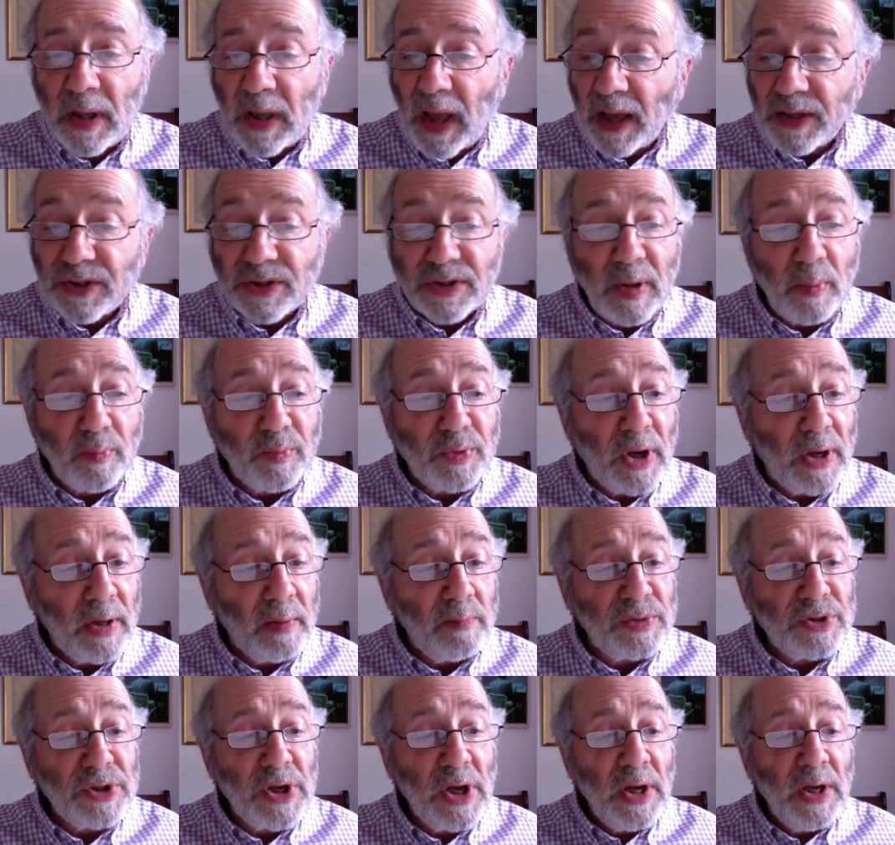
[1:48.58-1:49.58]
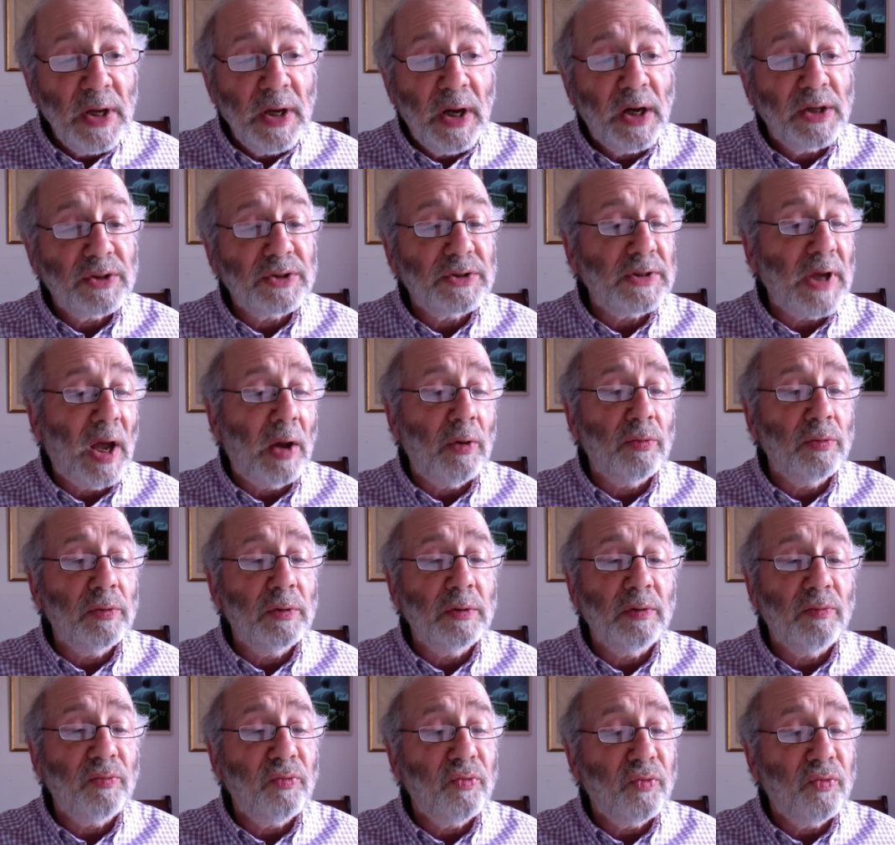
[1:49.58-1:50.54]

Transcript: And sometimes a sound of